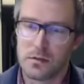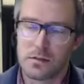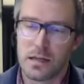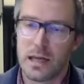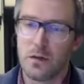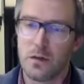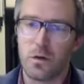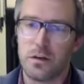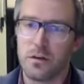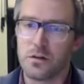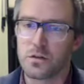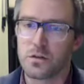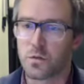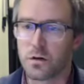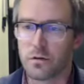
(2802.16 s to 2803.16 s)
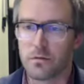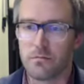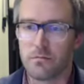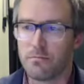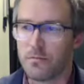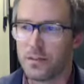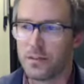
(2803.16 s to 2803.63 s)
tight windows where
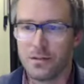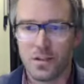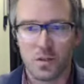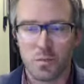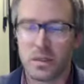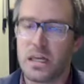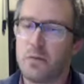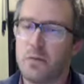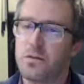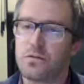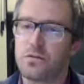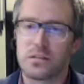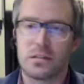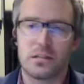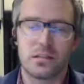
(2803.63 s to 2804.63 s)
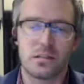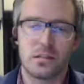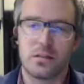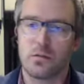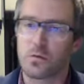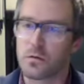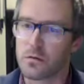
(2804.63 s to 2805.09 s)
they just became a new
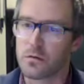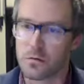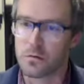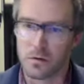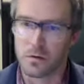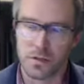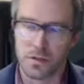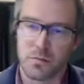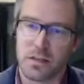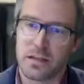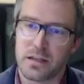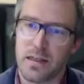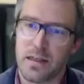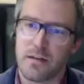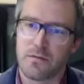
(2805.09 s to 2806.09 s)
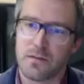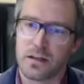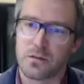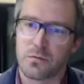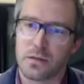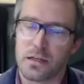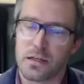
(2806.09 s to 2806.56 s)
citizen or something to that
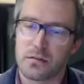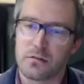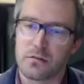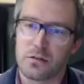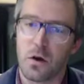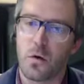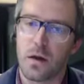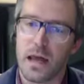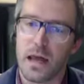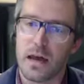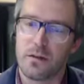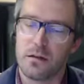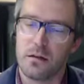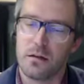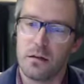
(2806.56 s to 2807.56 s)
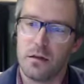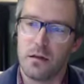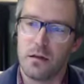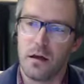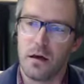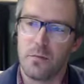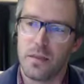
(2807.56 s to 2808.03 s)
effect where they don't have it.
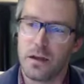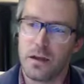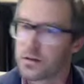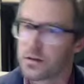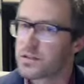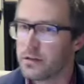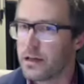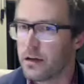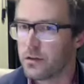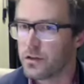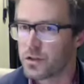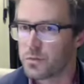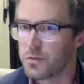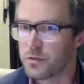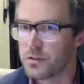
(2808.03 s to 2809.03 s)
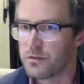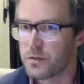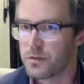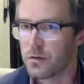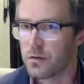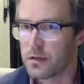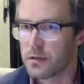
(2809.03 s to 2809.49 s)
They are still eligible to
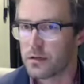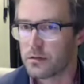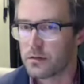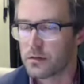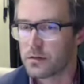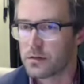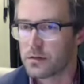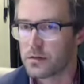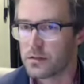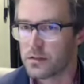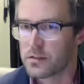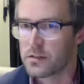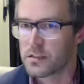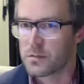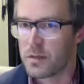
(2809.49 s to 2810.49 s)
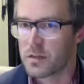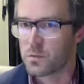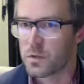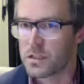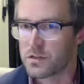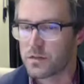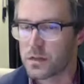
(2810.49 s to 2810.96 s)
vote, and the system has
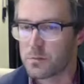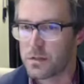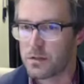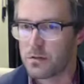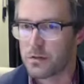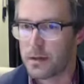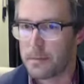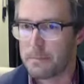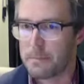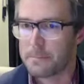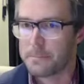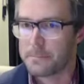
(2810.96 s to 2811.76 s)
ways for them to do that.